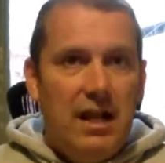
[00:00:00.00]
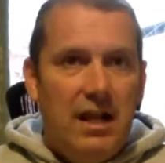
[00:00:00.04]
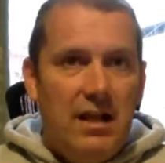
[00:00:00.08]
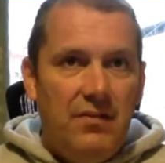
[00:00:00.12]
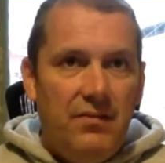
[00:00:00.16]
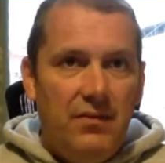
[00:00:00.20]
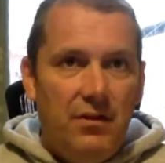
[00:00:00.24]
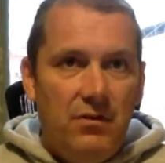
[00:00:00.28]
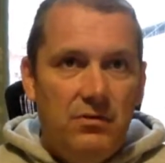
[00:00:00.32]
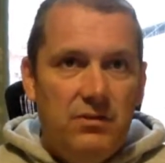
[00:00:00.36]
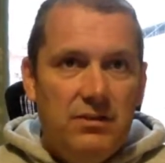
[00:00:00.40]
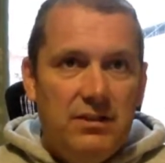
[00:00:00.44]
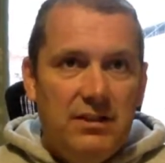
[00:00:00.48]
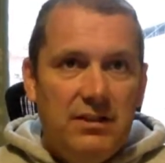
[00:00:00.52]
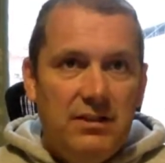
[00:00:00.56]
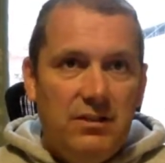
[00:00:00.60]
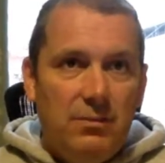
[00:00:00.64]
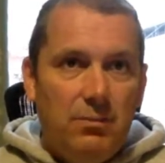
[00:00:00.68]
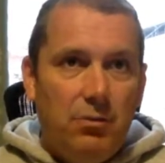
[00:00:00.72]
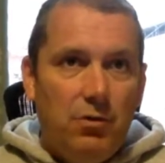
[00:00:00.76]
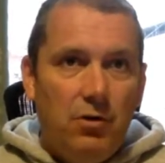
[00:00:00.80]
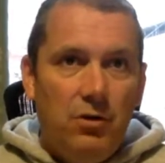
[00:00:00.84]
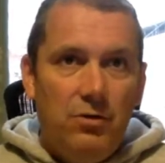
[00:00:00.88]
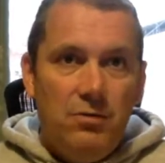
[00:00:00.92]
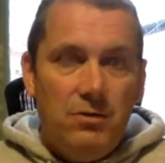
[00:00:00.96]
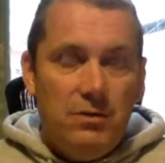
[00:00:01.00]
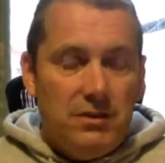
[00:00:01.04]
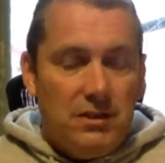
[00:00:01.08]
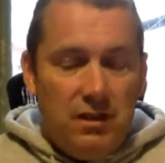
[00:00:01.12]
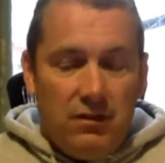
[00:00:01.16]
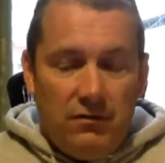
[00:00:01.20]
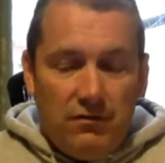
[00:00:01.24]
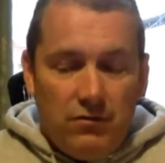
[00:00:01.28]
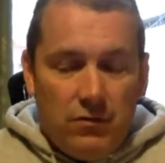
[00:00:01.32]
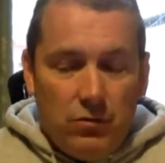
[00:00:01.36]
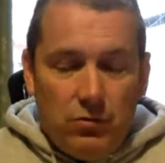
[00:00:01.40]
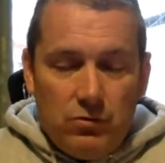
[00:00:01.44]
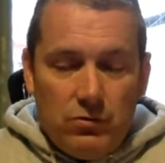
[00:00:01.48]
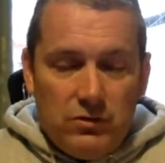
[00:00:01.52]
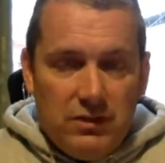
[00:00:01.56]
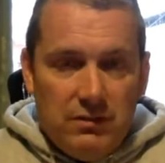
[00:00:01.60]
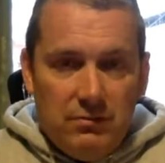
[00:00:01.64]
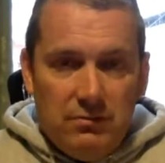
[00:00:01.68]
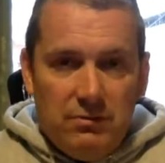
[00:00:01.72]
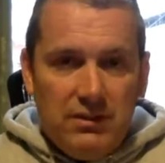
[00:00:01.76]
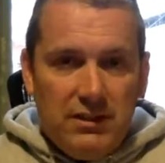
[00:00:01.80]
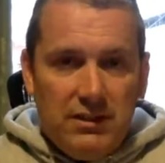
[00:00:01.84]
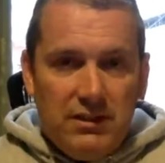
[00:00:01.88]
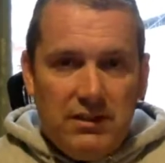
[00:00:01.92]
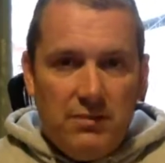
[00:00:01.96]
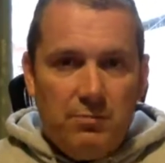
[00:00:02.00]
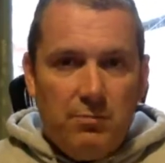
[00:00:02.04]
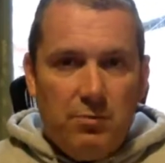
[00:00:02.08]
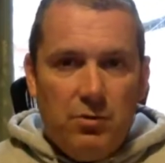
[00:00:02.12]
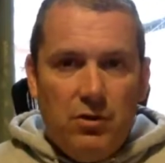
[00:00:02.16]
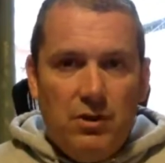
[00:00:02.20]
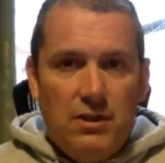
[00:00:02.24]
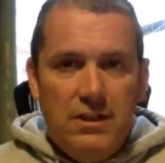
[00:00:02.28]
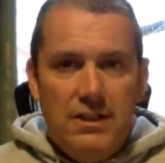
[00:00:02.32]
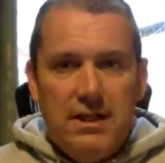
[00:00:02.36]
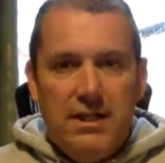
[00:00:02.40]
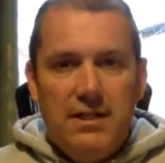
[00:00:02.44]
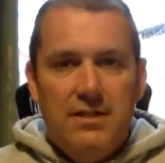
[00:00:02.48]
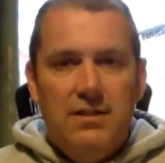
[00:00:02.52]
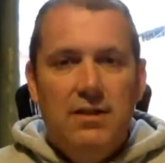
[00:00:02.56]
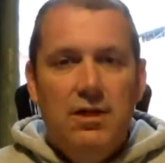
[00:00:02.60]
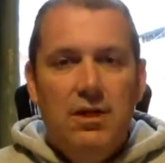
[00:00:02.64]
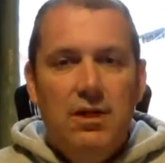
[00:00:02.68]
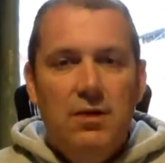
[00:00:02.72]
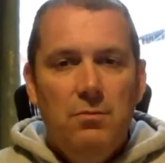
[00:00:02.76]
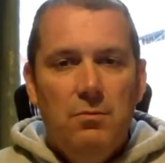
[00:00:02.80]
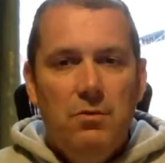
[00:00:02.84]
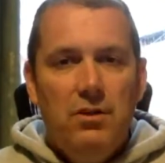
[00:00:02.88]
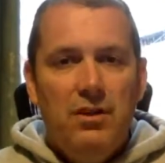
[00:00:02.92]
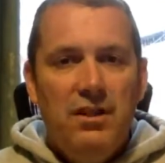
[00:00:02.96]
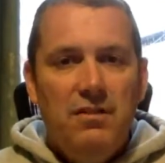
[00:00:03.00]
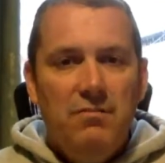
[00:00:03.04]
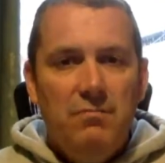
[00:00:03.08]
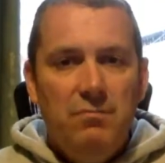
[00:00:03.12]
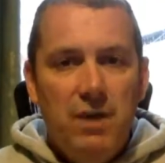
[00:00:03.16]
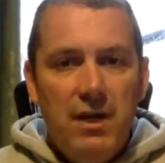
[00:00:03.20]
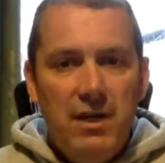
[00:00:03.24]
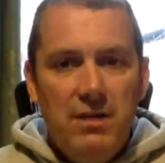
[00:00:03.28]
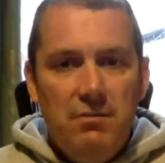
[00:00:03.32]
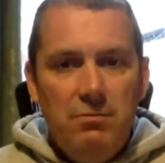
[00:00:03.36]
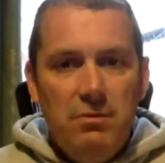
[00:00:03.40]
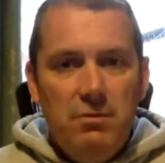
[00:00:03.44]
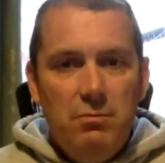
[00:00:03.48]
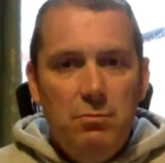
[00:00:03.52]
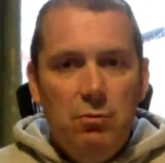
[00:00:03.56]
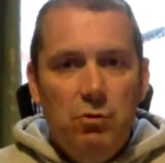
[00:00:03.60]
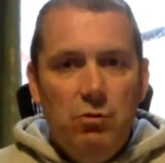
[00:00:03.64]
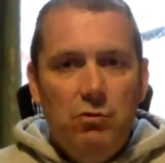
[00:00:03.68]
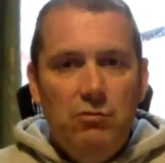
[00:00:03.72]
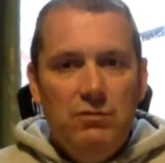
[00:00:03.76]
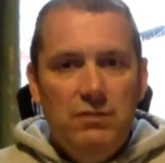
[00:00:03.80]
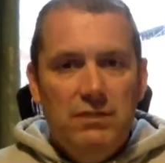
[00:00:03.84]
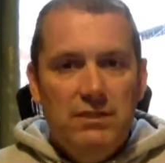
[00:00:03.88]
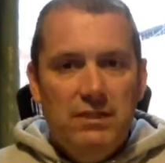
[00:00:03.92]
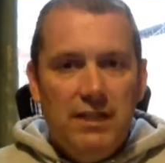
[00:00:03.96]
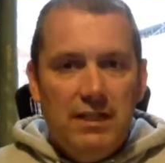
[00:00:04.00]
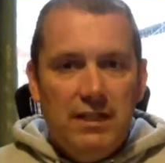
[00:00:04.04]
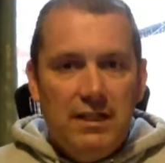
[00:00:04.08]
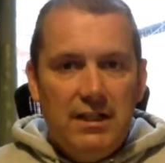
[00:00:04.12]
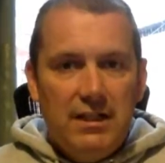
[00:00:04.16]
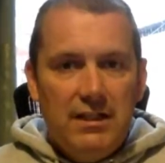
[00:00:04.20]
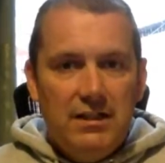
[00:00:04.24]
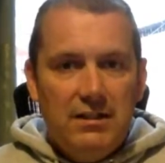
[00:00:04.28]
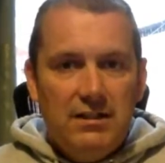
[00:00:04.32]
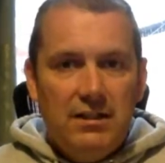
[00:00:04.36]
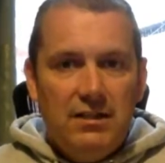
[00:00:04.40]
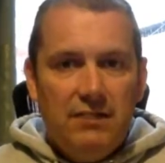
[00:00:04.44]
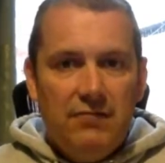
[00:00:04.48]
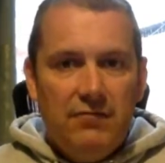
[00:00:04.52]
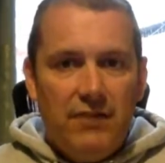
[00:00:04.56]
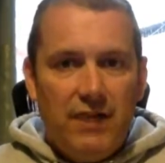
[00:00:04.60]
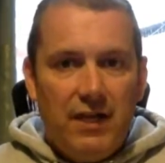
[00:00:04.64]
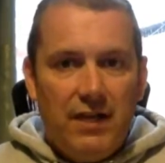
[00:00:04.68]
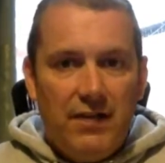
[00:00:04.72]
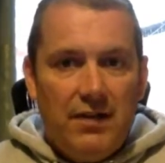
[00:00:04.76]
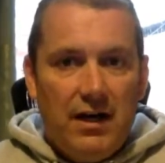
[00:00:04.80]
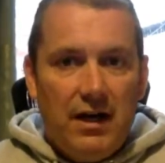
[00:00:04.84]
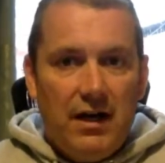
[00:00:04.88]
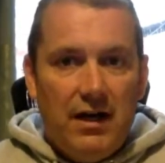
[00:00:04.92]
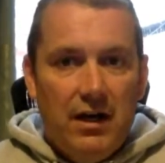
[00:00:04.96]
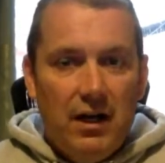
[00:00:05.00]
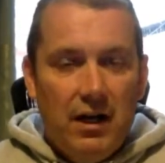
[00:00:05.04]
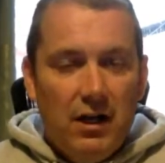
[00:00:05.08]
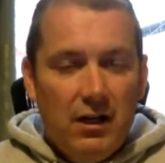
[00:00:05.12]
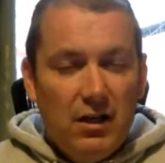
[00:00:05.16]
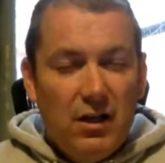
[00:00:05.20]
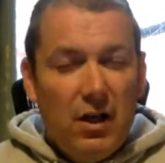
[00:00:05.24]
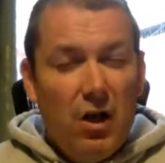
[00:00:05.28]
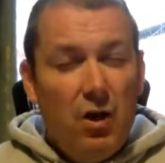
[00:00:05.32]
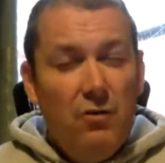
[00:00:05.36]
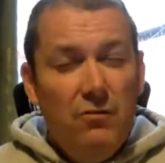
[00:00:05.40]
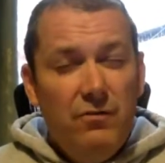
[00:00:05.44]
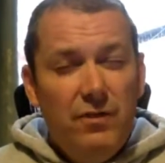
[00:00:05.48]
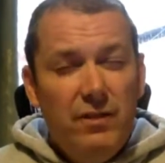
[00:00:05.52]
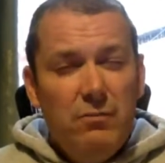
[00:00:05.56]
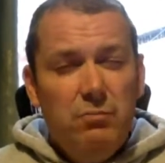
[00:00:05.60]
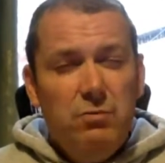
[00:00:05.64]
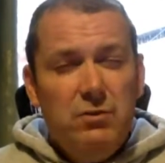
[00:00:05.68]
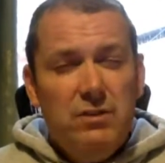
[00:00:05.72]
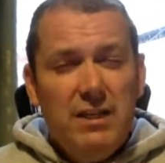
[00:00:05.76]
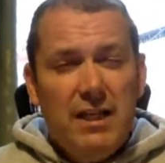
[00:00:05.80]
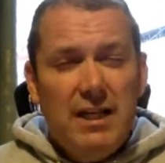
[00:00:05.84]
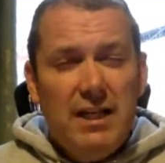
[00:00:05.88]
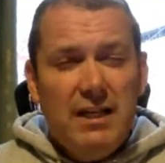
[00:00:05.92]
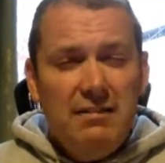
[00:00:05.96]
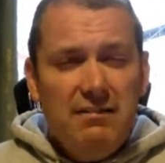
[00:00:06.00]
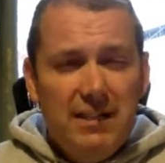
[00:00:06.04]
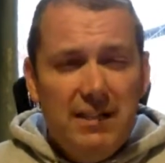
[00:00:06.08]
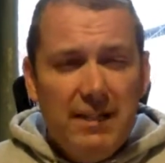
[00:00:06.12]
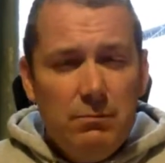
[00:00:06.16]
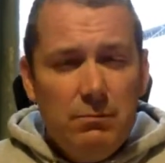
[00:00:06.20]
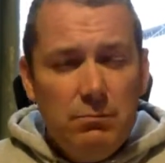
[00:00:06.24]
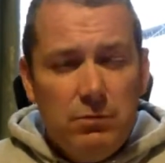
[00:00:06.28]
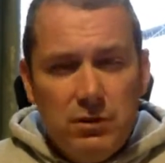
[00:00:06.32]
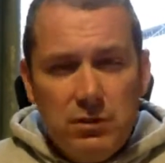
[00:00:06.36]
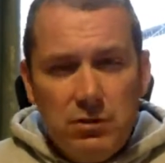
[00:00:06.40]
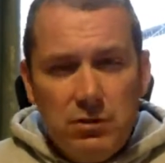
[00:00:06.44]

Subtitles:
those disappointments, of course it was disappointing, but they've made me more resilient to the fact that COVID was here and it was